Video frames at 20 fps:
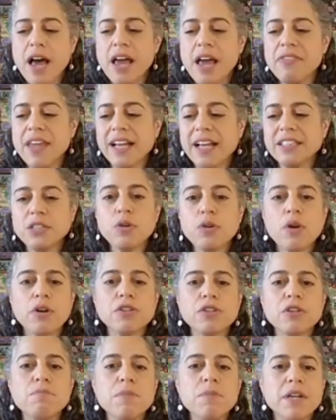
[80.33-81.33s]
and that's in
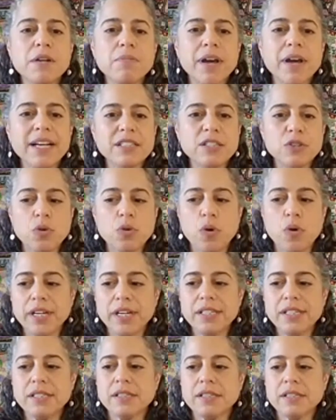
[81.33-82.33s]
order to minimize
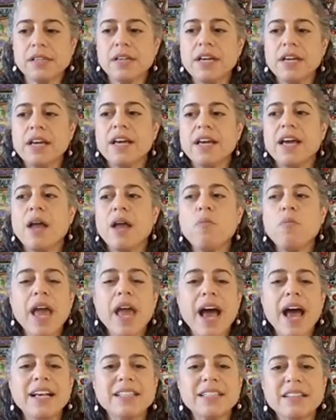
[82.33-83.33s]
noise, and
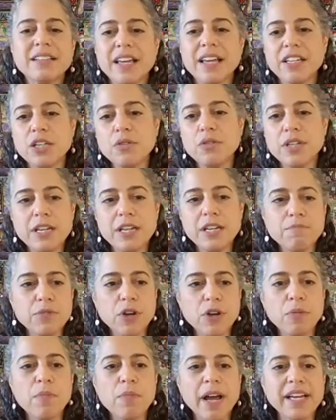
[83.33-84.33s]
we ask that you keep
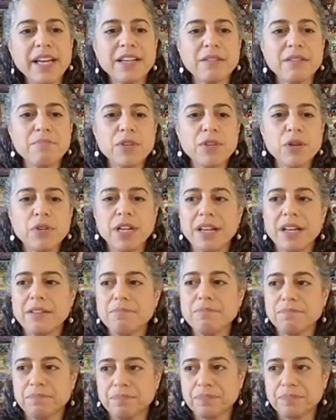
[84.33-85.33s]
your mic muted.